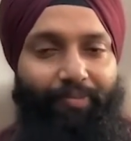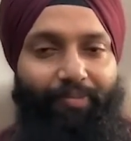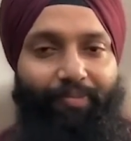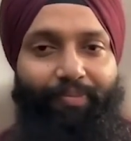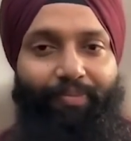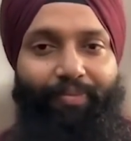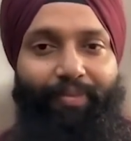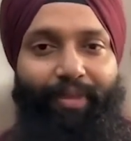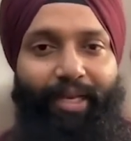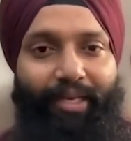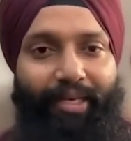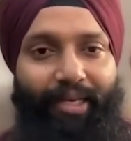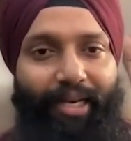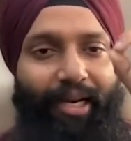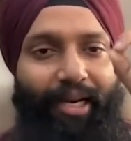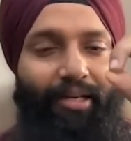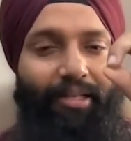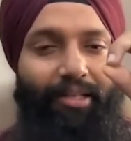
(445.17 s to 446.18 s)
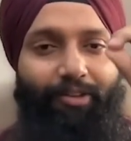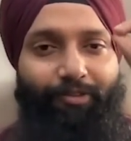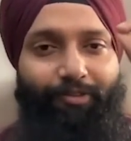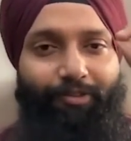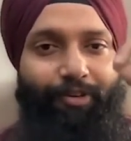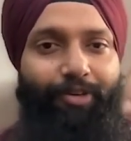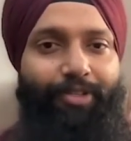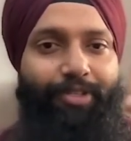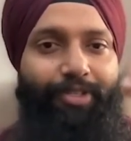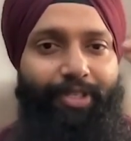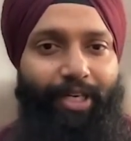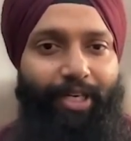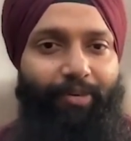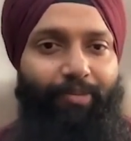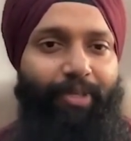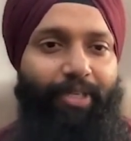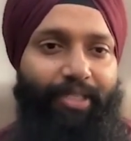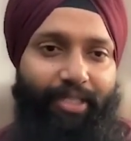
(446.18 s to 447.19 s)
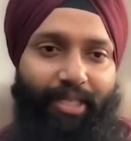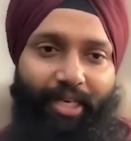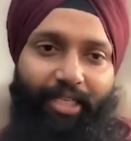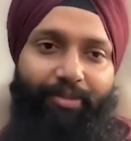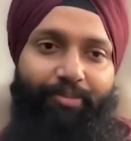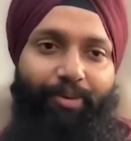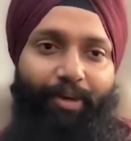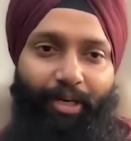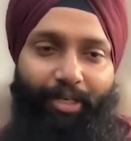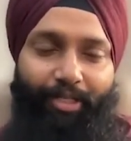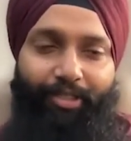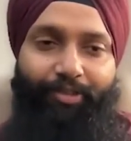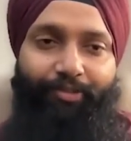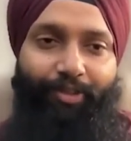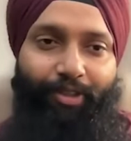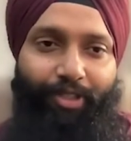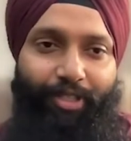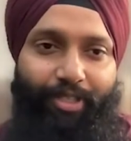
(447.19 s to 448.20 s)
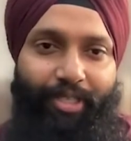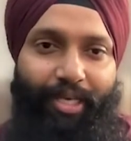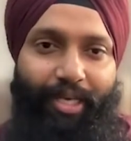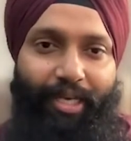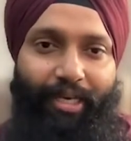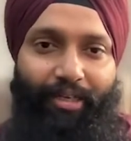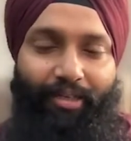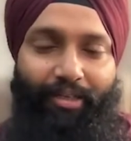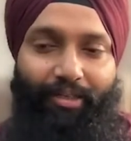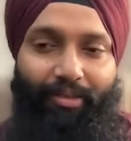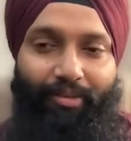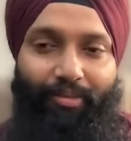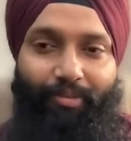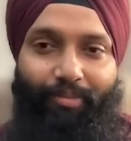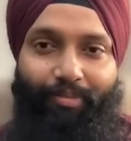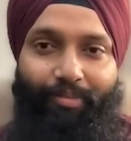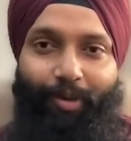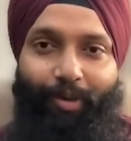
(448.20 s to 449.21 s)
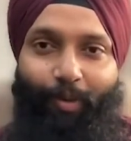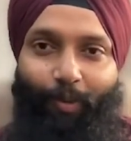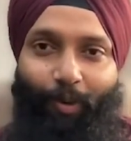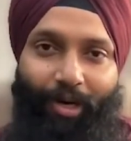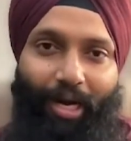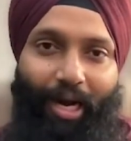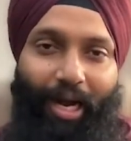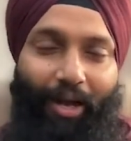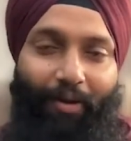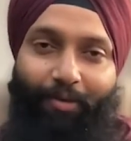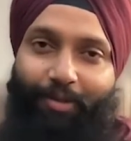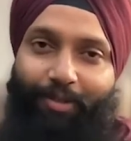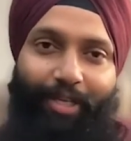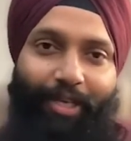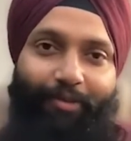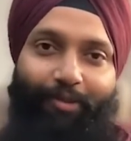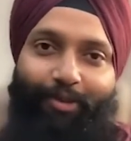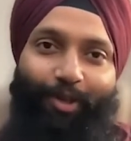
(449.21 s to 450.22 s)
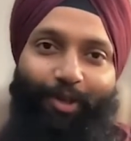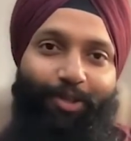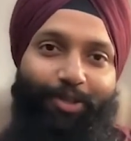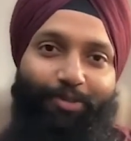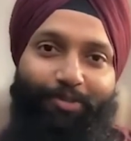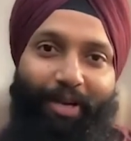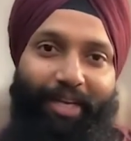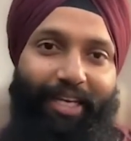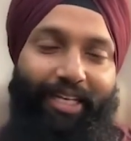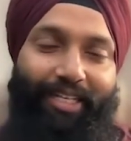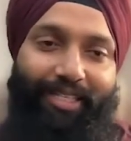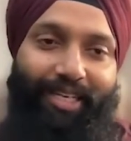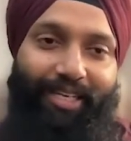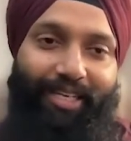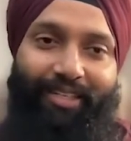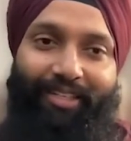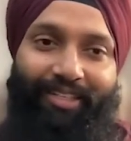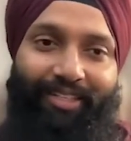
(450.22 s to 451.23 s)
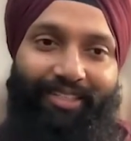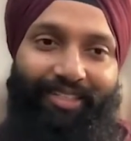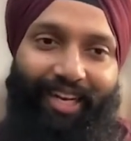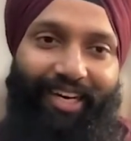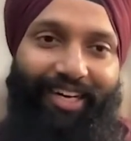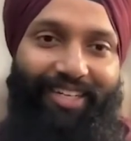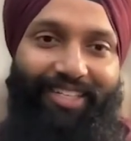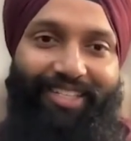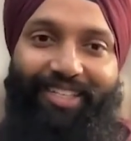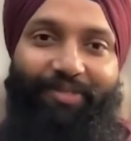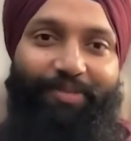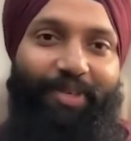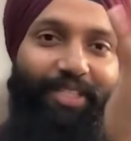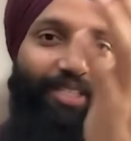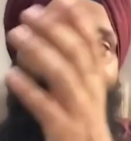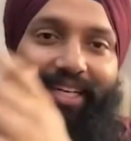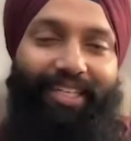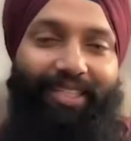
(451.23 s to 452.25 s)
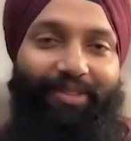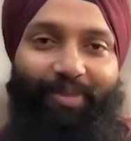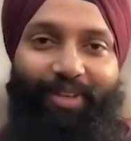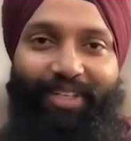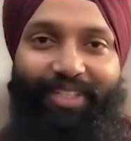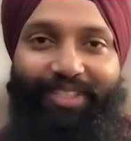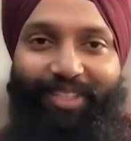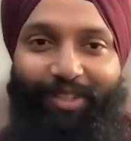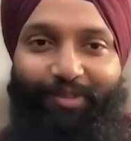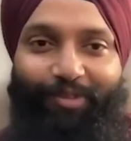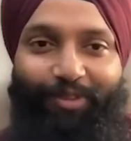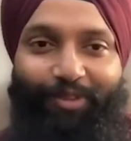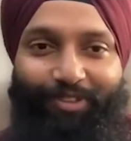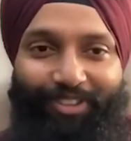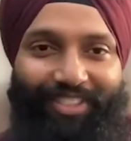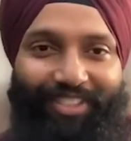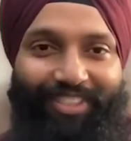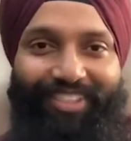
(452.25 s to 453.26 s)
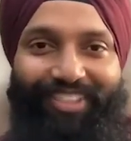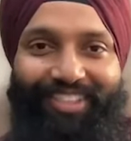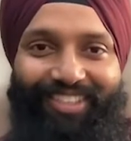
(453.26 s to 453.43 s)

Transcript: That, yeah, the first statement is an explanation for the second. But what I was saying was also making sense, that the second statement is an explanation of the first.